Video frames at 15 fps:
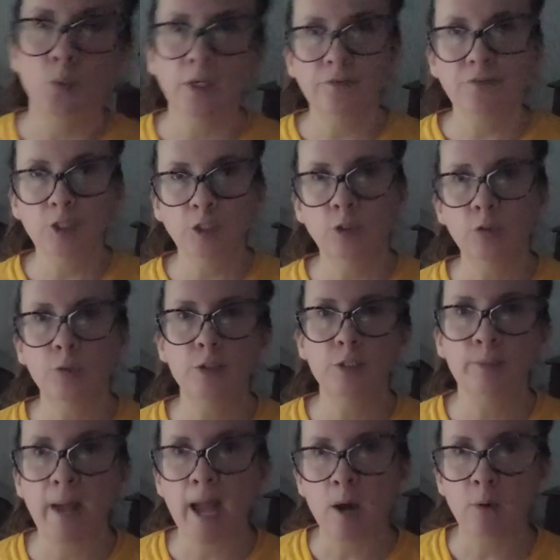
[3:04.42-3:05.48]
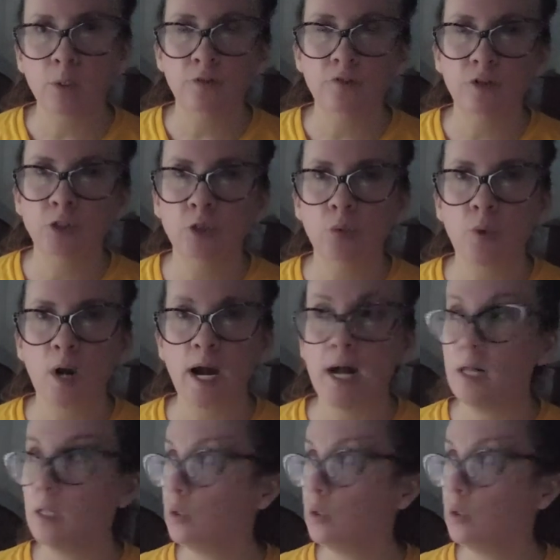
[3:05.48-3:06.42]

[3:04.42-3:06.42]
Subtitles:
if you lose power for a while,